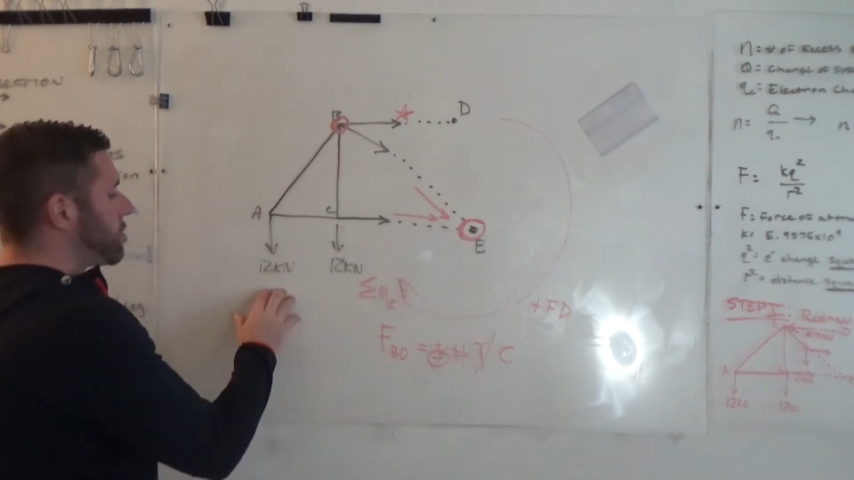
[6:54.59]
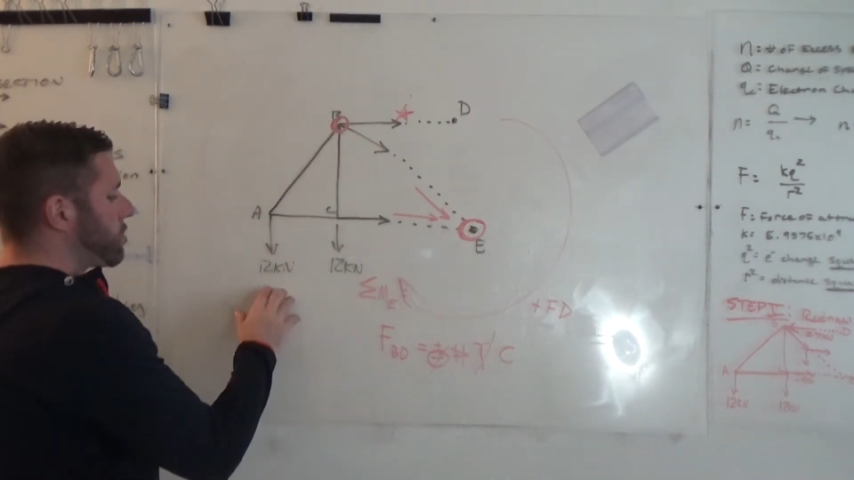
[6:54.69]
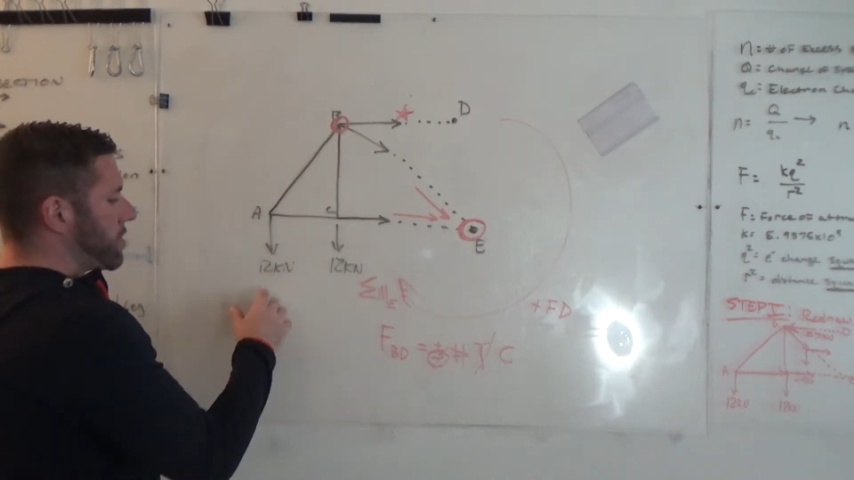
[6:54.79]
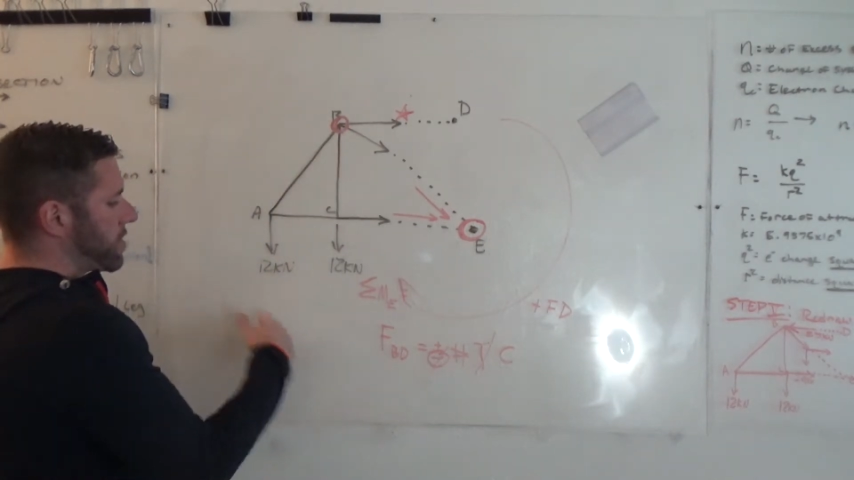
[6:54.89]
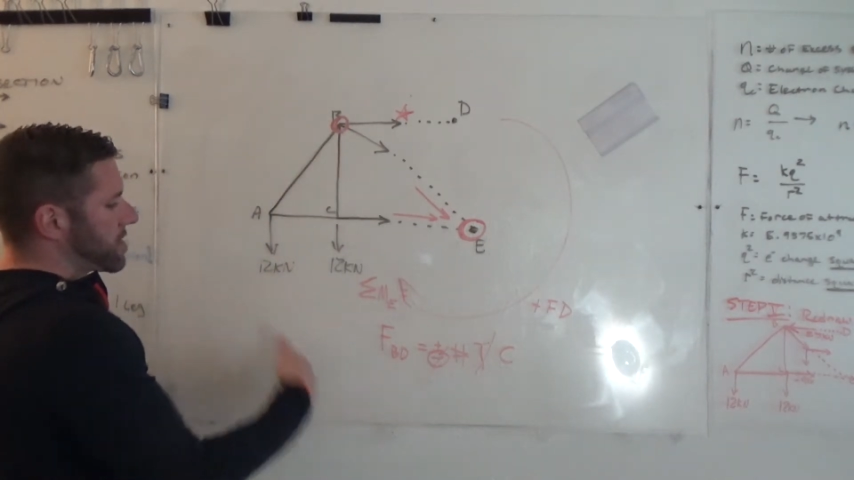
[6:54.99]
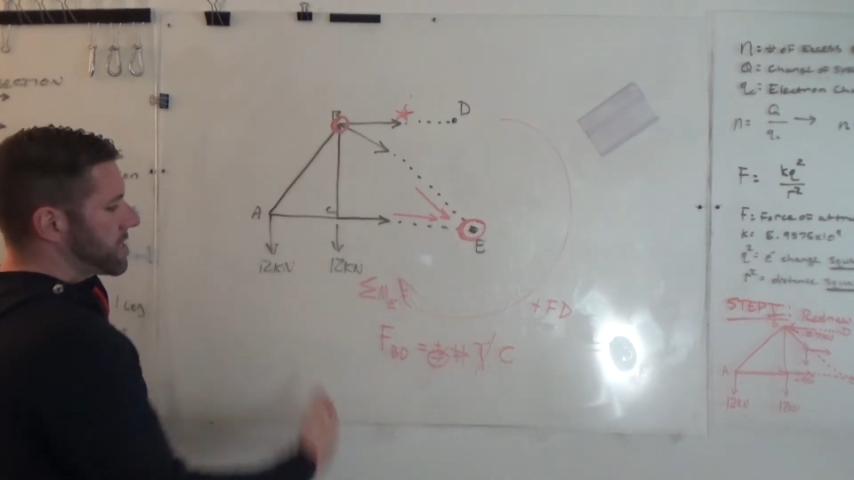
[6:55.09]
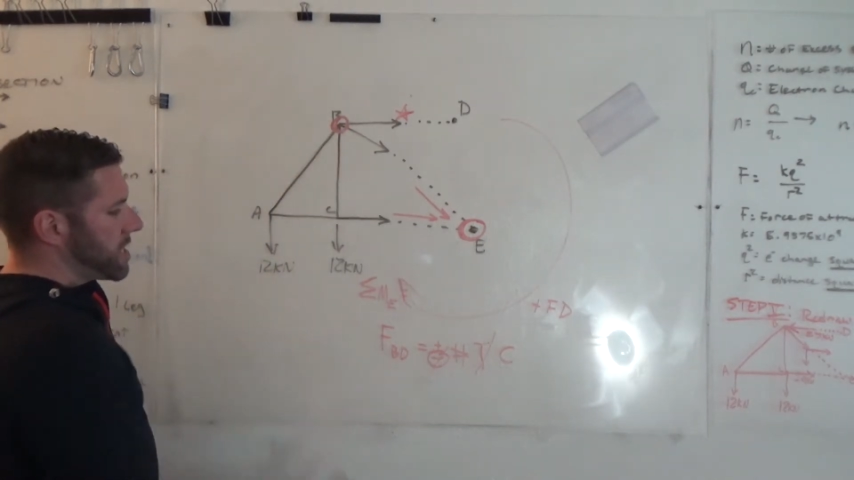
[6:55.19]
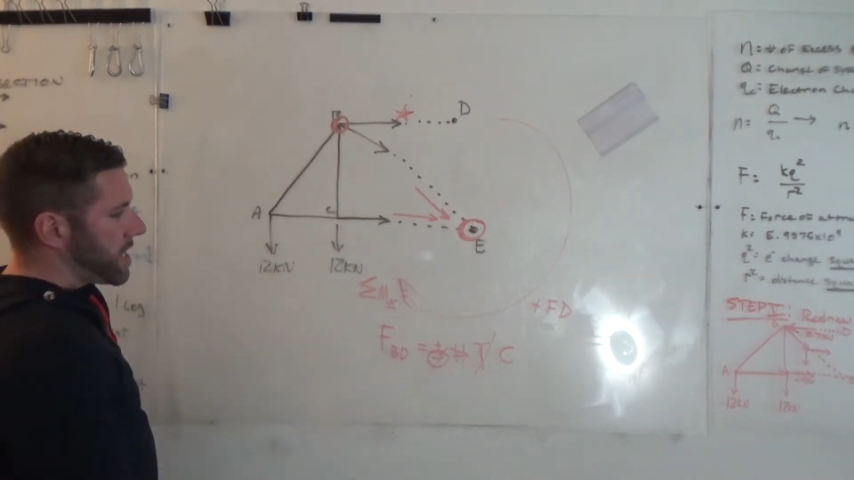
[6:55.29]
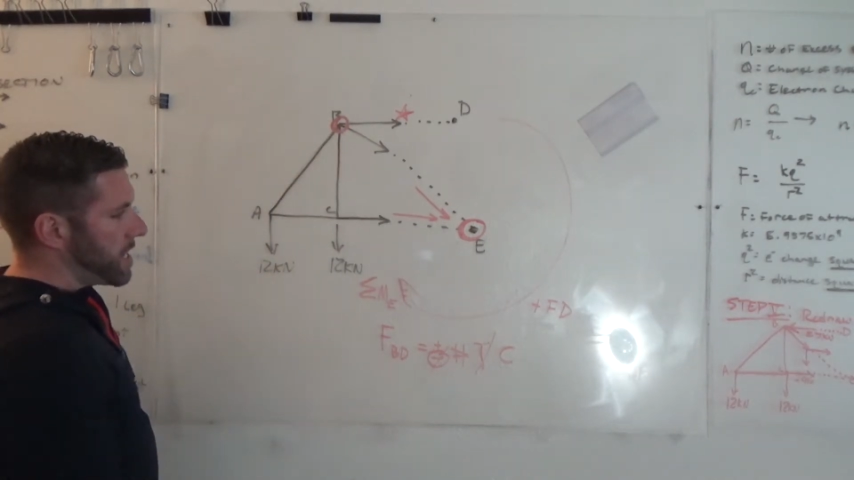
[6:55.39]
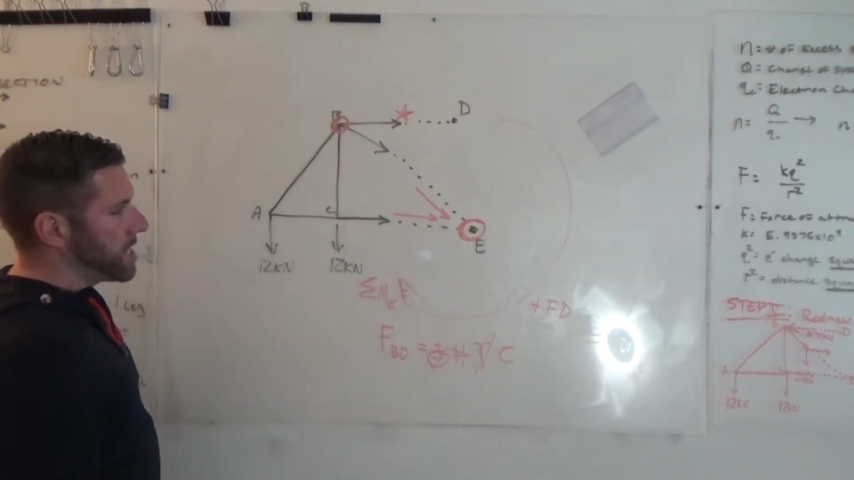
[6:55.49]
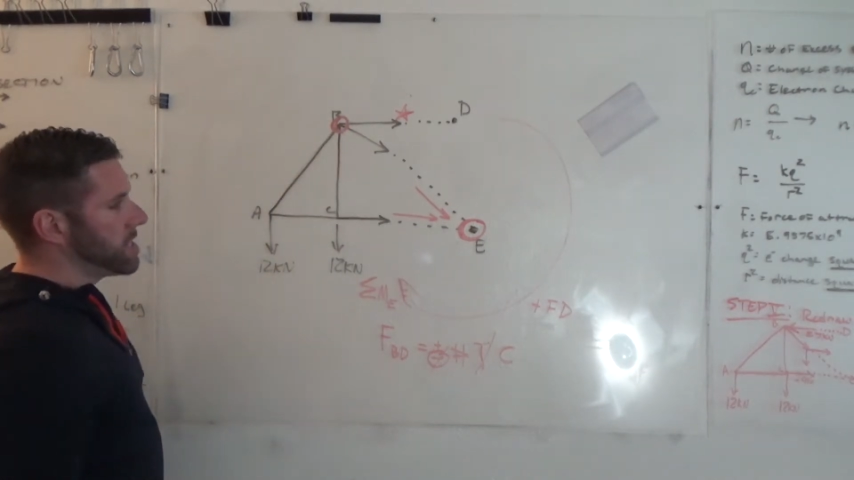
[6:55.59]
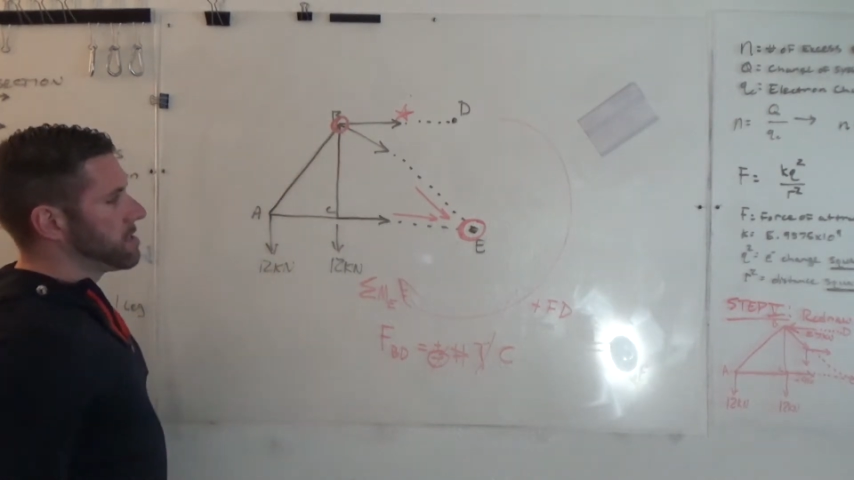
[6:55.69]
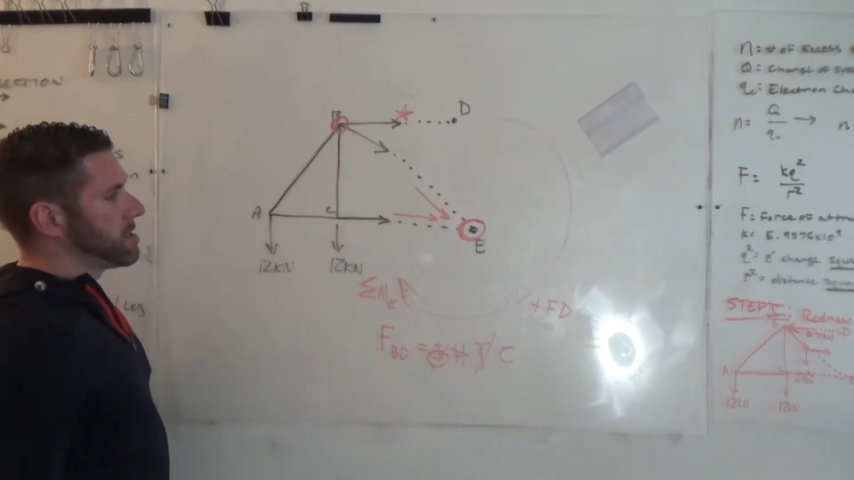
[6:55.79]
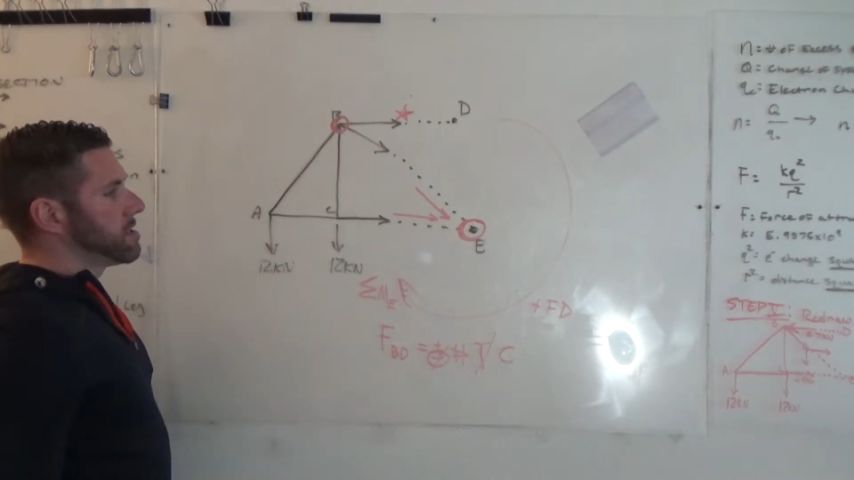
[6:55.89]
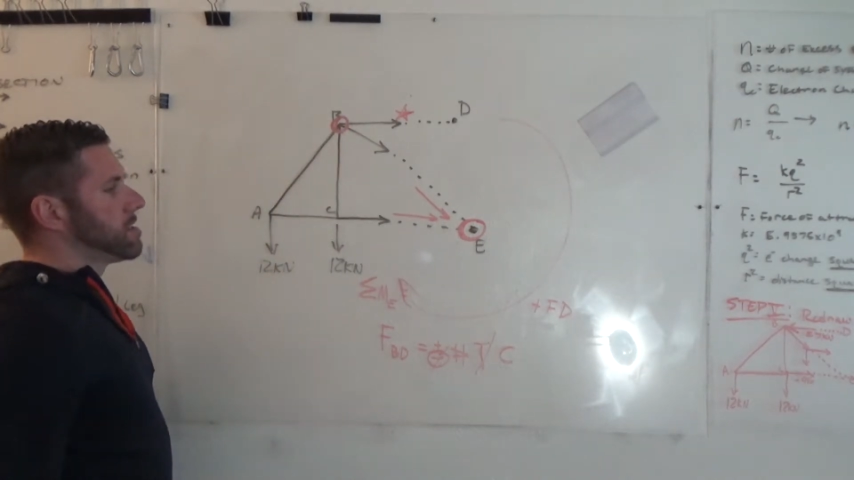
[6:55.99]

When you get to the end,